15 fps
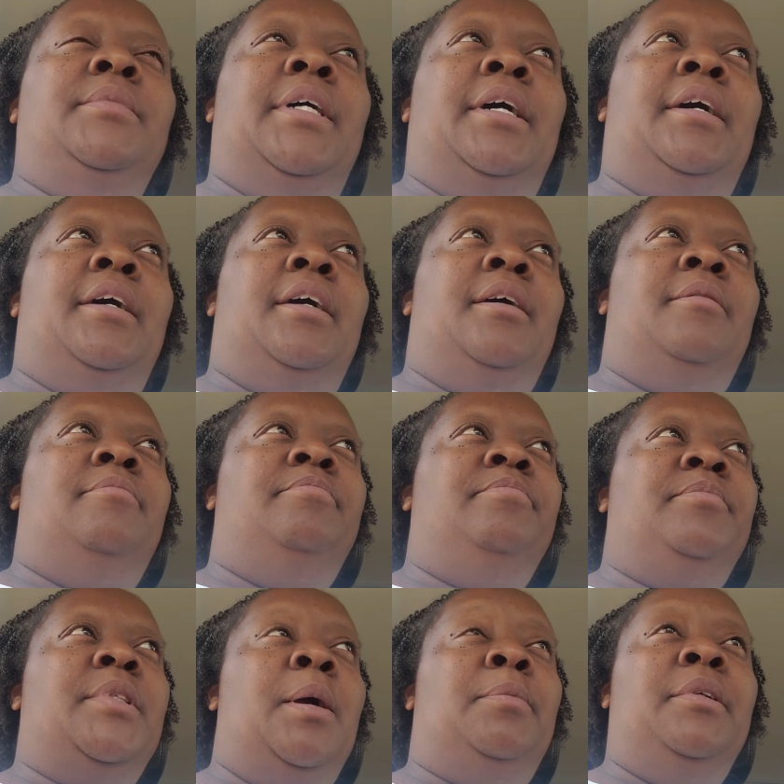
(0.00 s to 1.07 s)
a
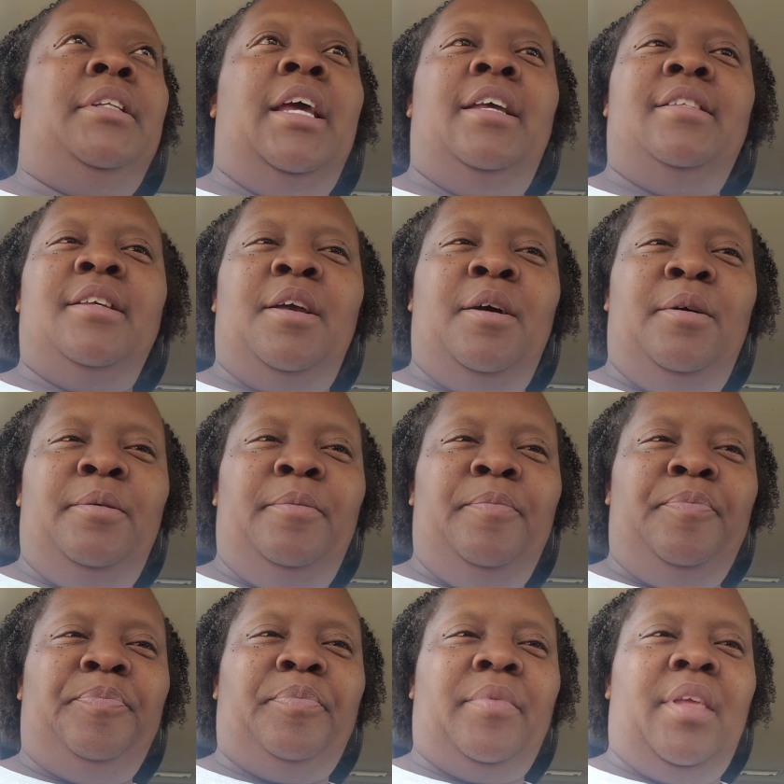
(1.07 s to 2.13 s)
couple of days ago.
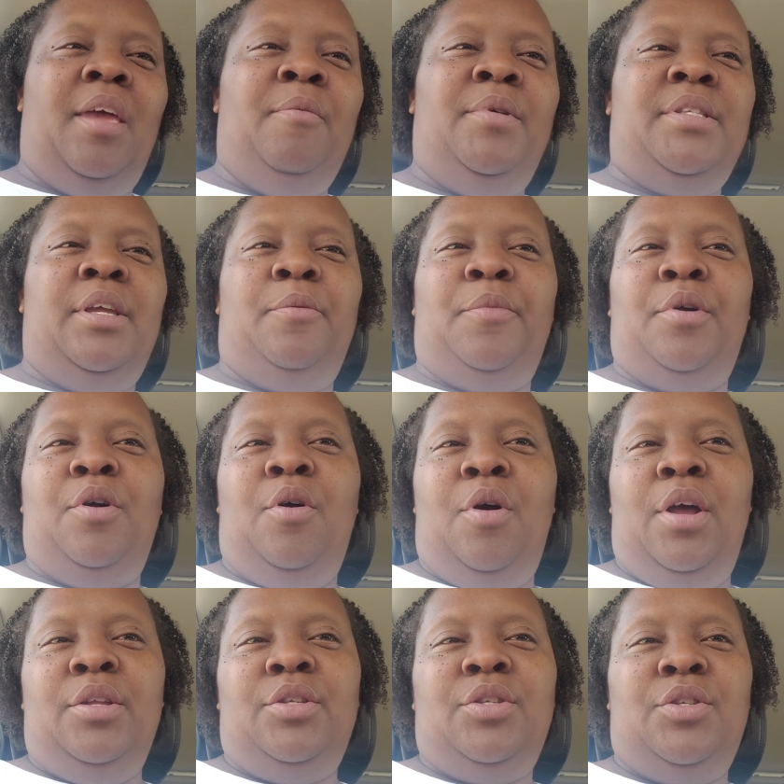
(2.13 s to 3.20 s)
It was in
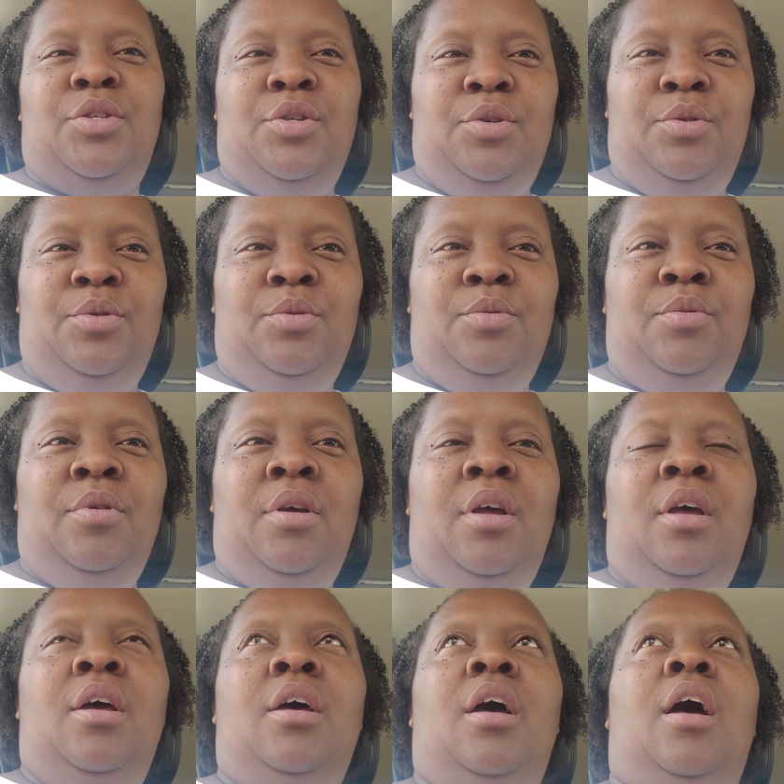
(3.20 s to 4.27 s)
regards to
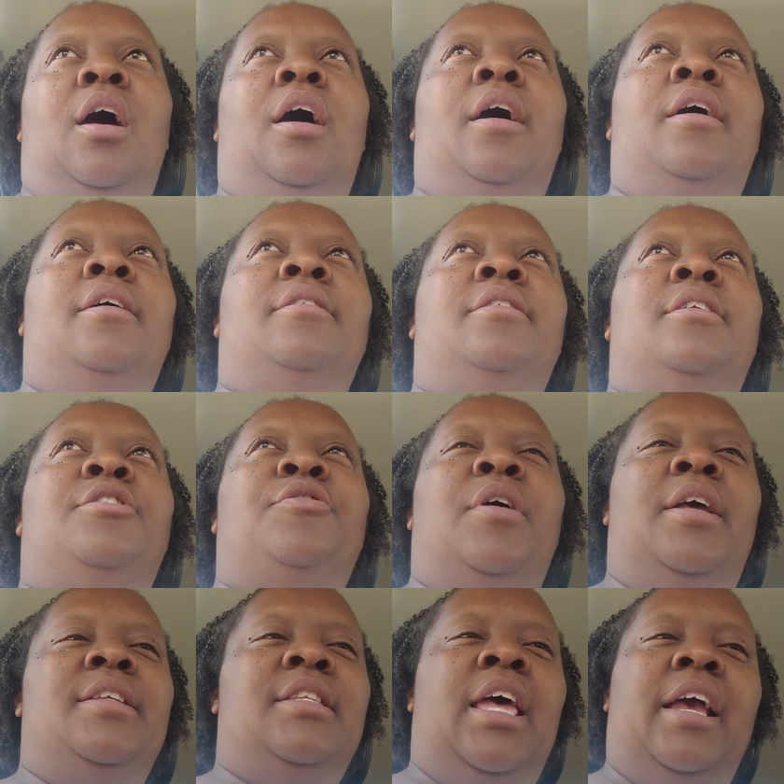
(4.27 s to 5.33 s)
the
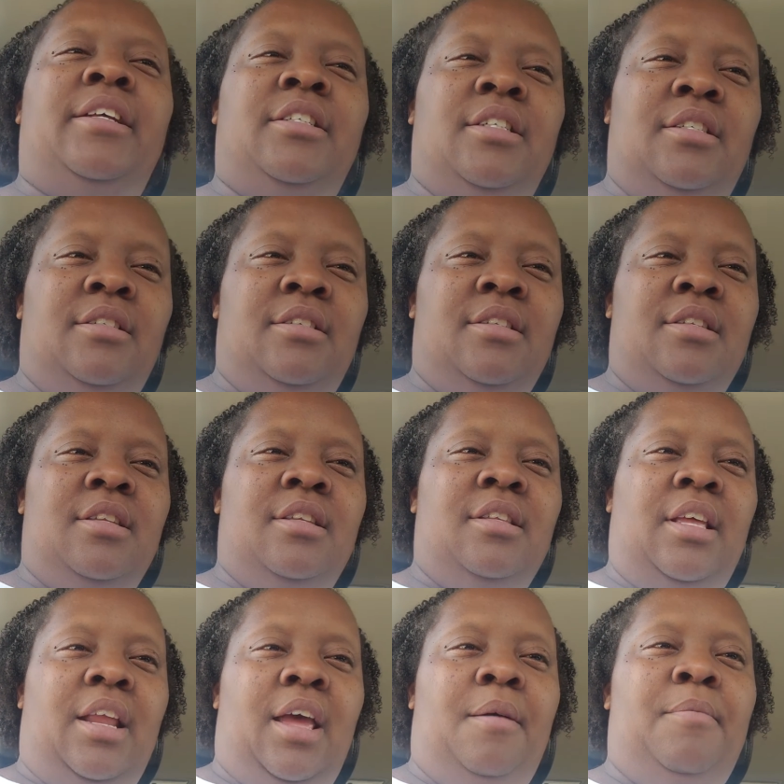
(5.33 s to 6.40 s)
transactions
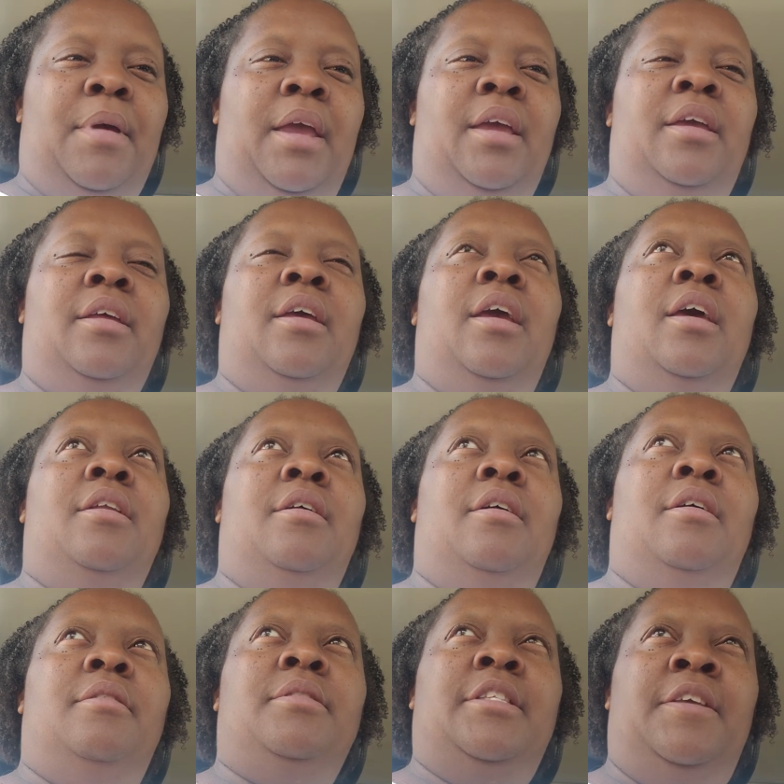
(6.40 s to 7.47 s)
that I made at
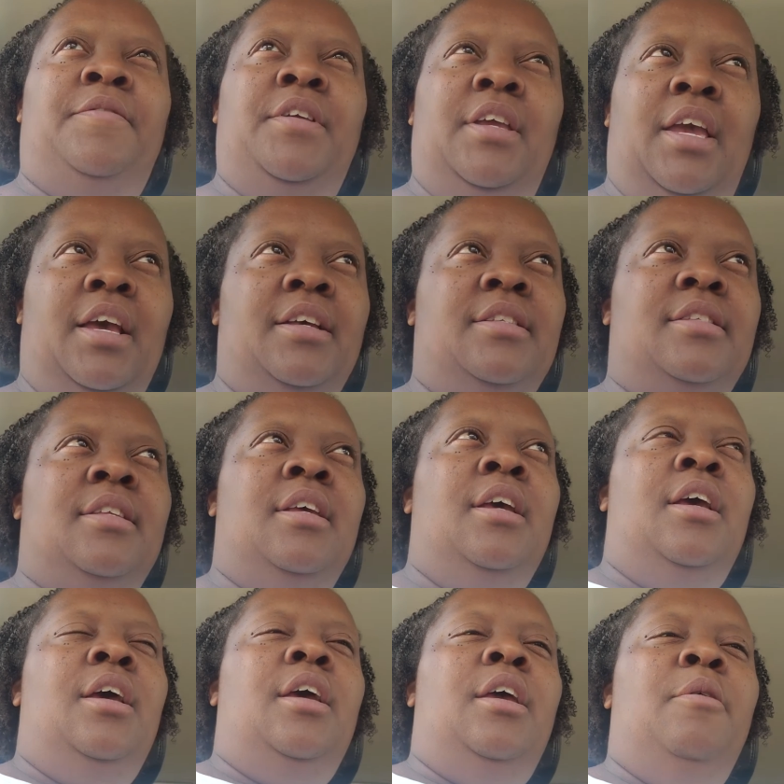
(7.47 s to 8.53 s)
CVS.
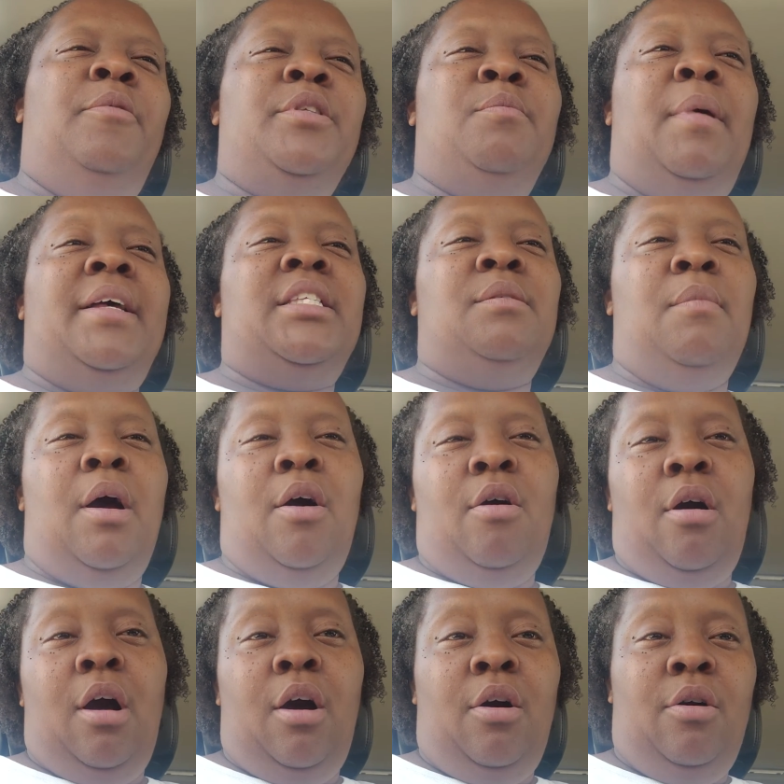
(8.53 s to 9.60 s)
It was my small
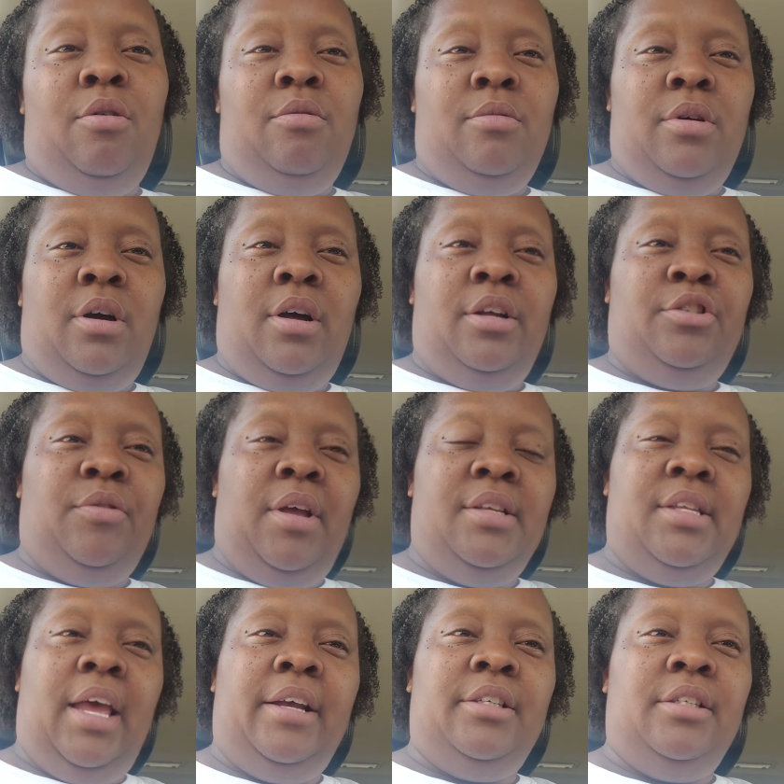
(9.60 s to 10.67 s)
haul
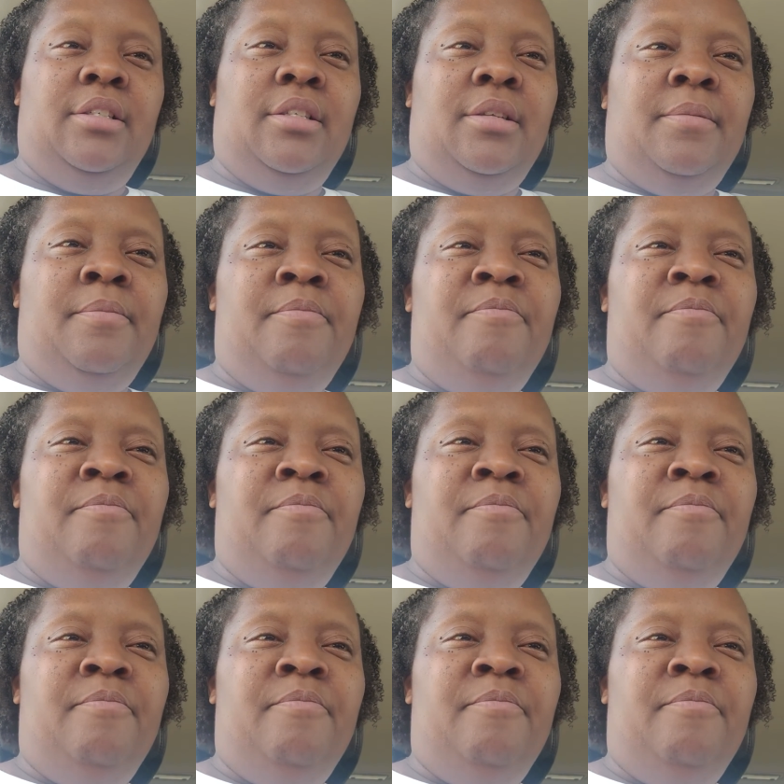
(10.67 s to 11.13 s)
transactions.